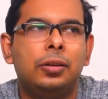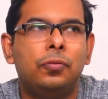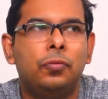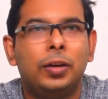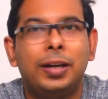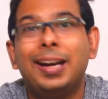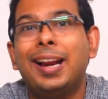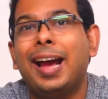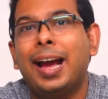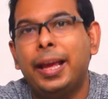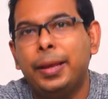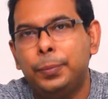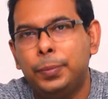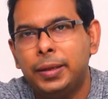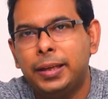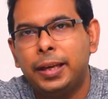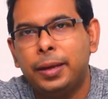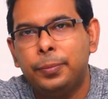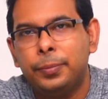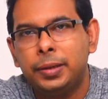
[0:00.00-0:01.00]
one
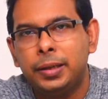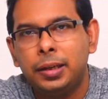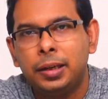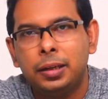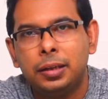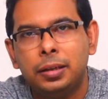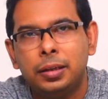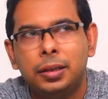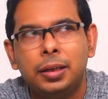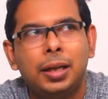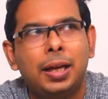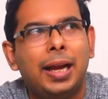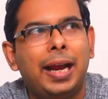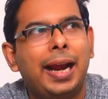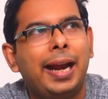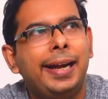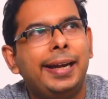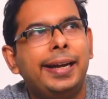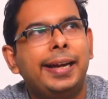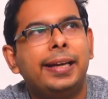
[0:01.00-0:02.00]
IP camera
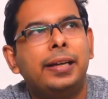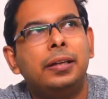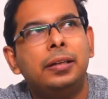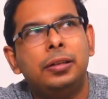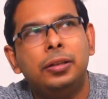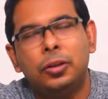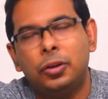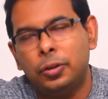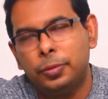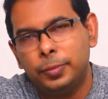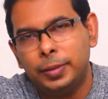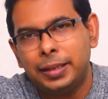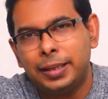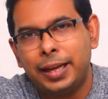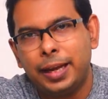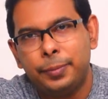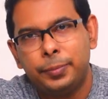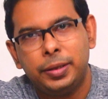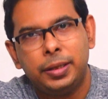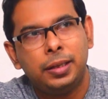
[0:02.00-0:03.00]
and a normal
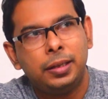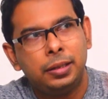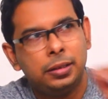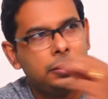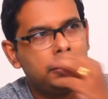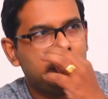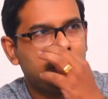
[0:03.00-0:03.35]
camera,